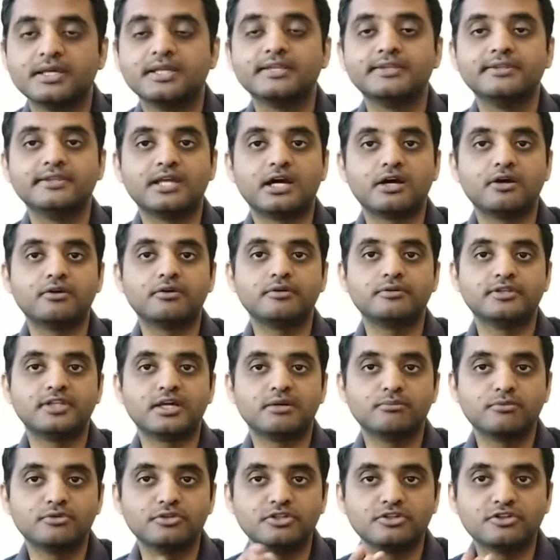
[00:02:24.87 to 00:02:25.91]
Now the
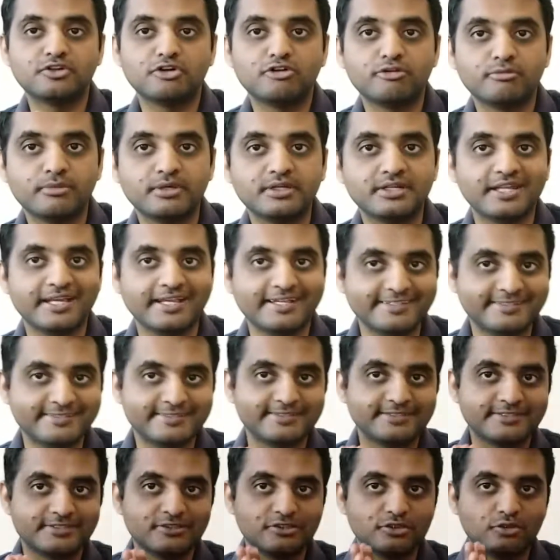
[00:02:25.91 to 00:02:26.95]
Modi government
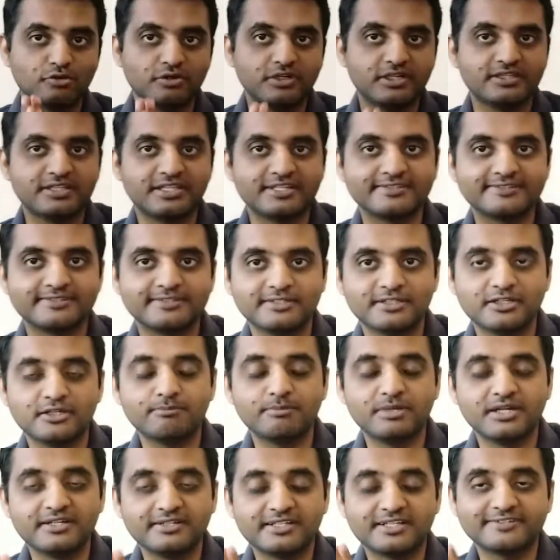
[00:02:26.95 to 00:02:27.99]
is doing
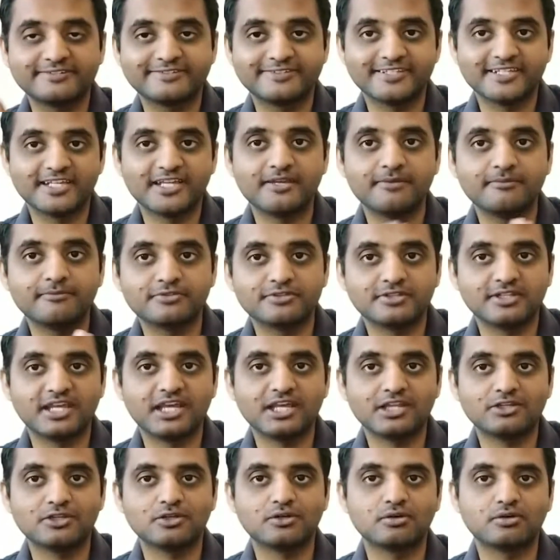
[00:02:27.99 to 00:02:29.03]
repeat the same
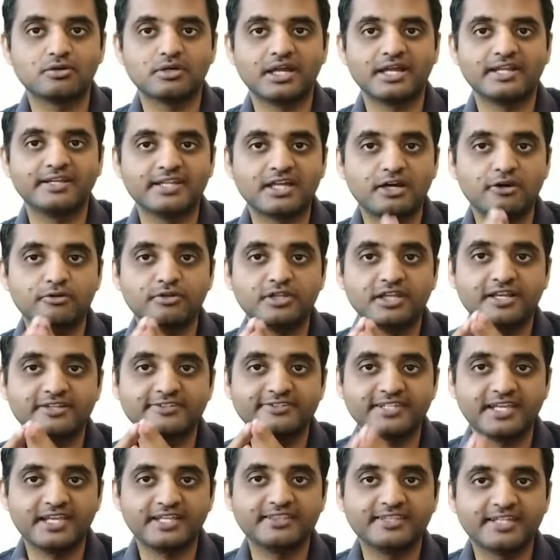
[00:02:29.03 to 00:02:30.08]
scenario, and now they are
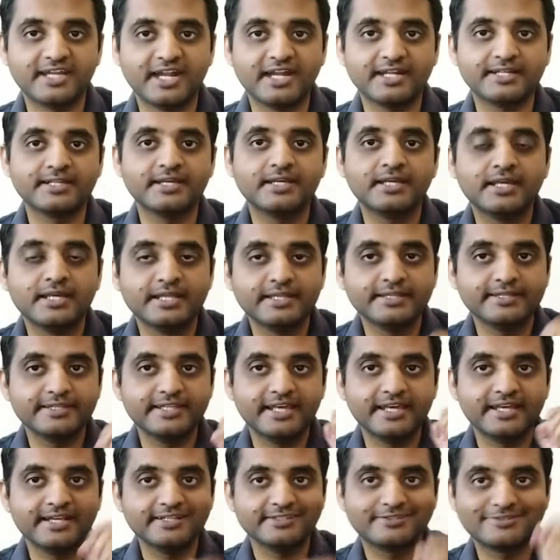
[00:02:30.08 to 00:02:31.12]
saying that
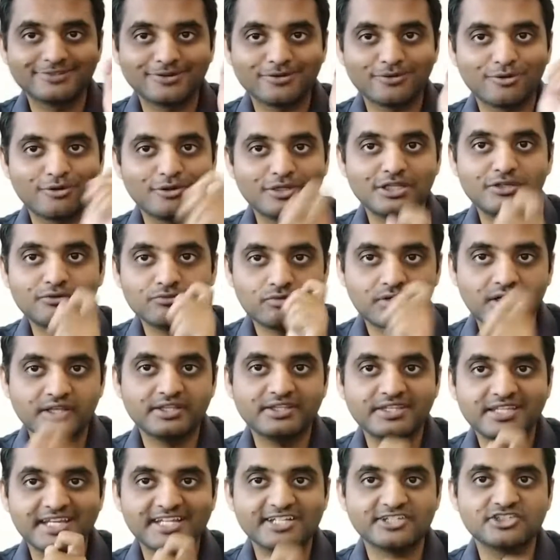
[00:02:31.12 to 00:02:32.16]
there is only
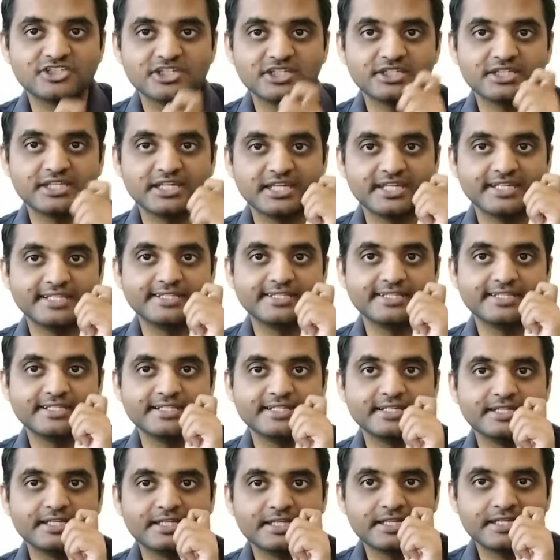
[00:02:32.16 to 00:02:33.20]
one nation in
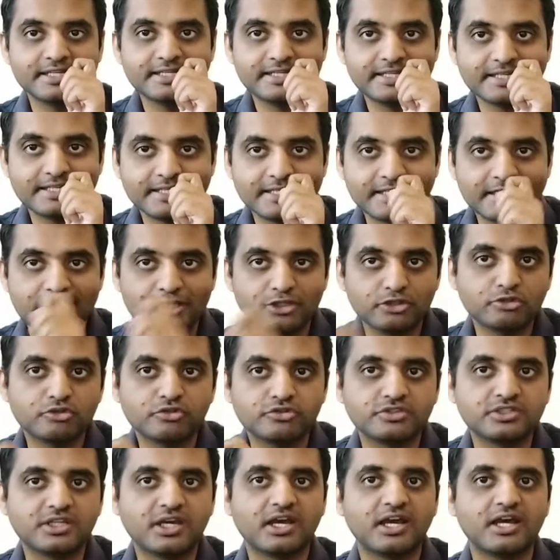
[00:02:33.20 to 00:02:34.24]

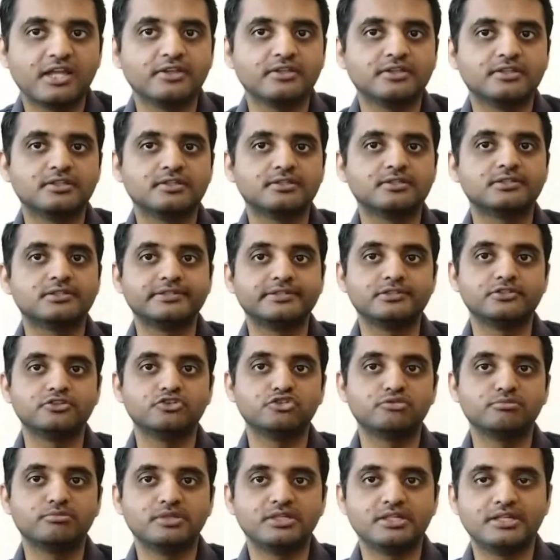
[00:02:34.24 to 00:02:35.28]
Hindustan.
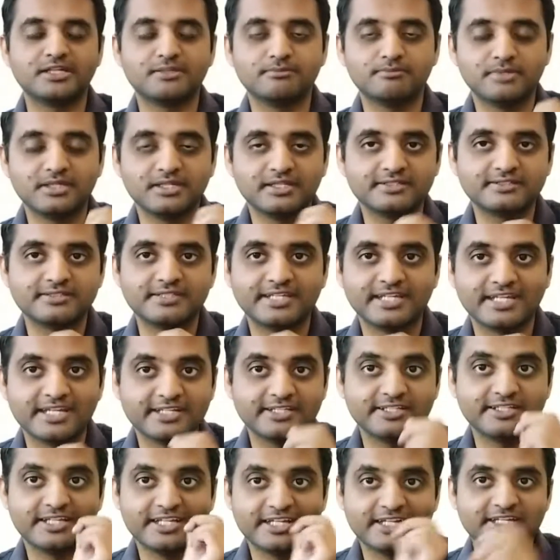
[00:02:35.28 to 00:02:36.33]
It means
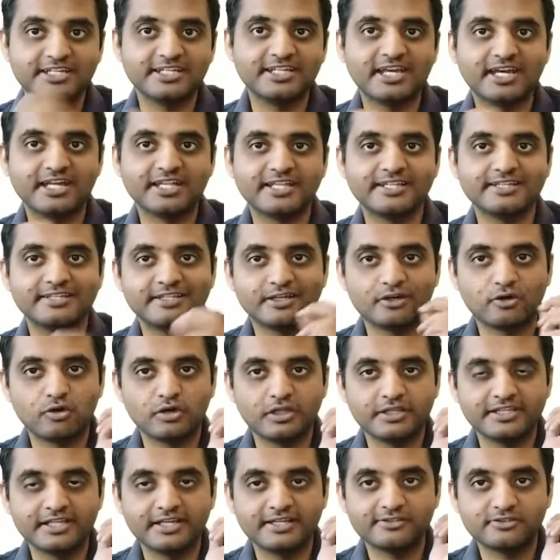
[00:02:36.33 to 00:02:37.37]
in India
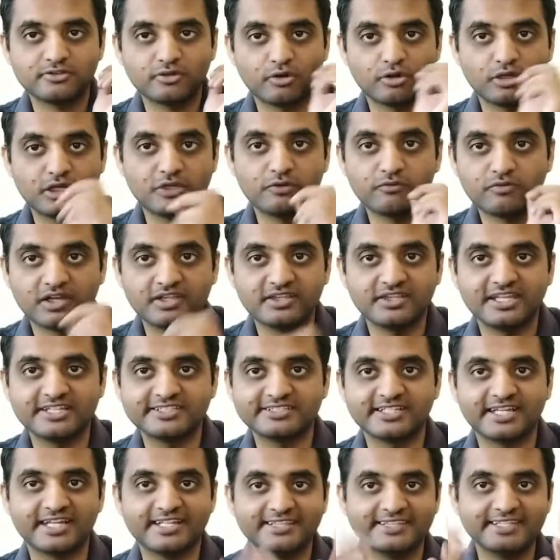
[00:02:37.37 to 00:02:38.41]
there is only one
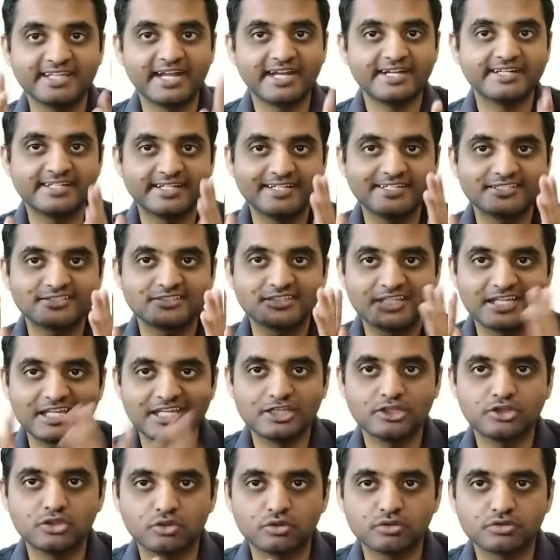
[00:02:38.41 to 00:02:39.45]
nation, and that is
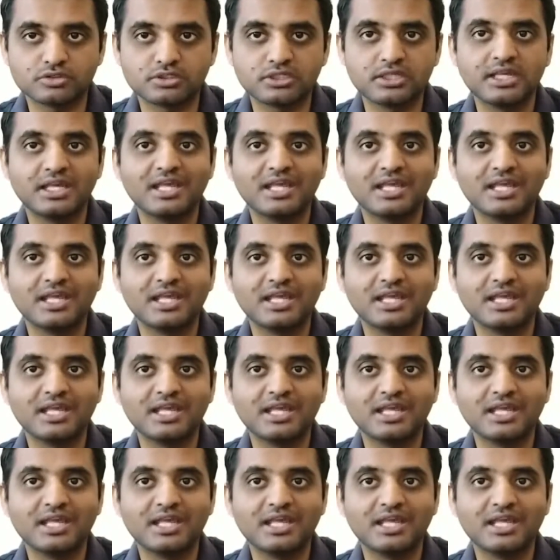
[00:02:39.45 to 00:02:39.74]
Hindus.